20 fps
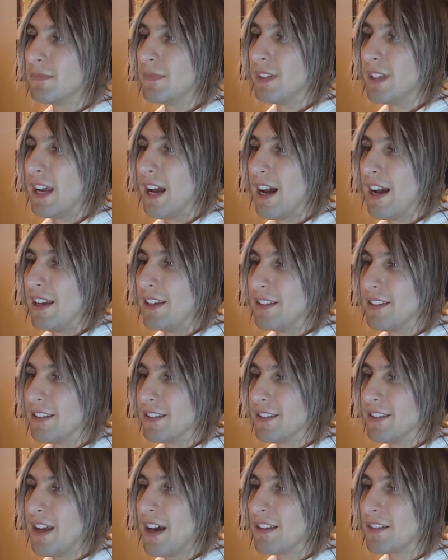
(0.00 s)
Yeah, it
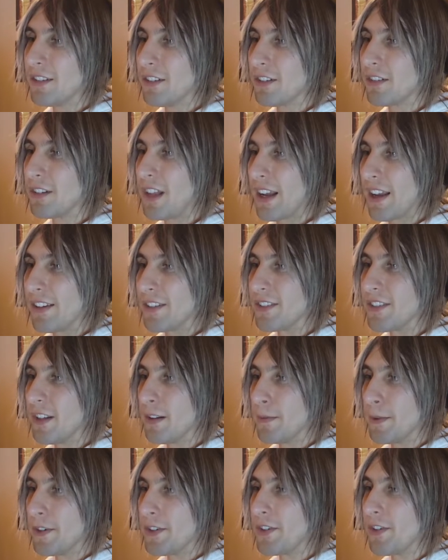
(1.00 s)
does not look like a
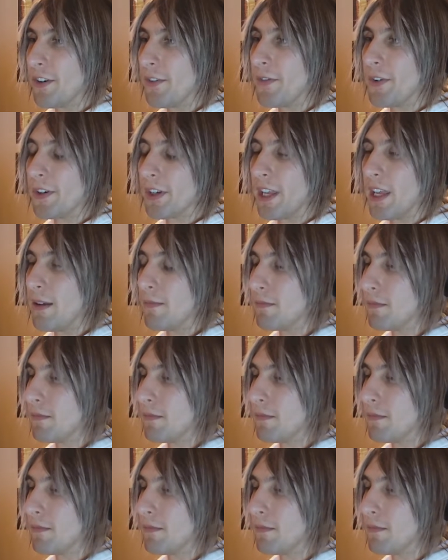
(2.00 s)
Silver Surfer game.